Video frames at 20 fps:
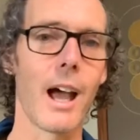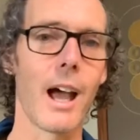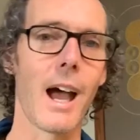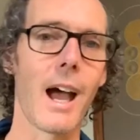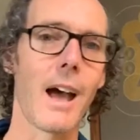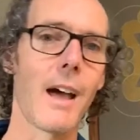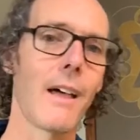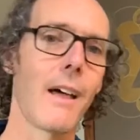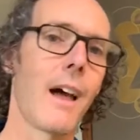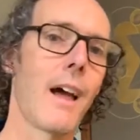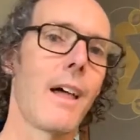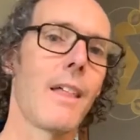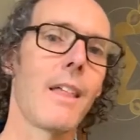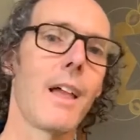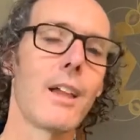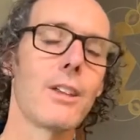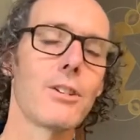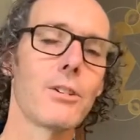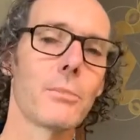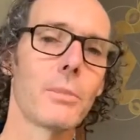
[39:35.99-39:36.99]

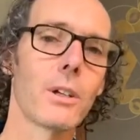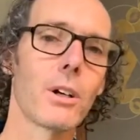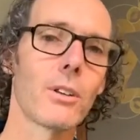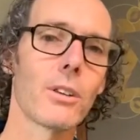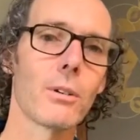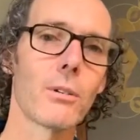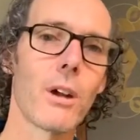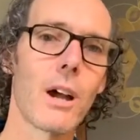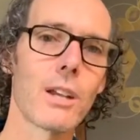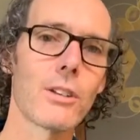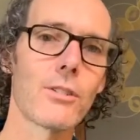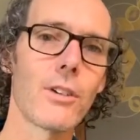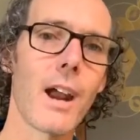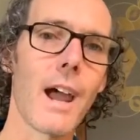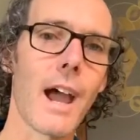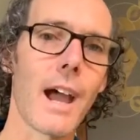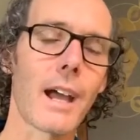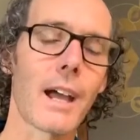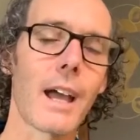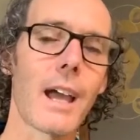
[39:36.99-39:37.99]
And you'll be on the right track.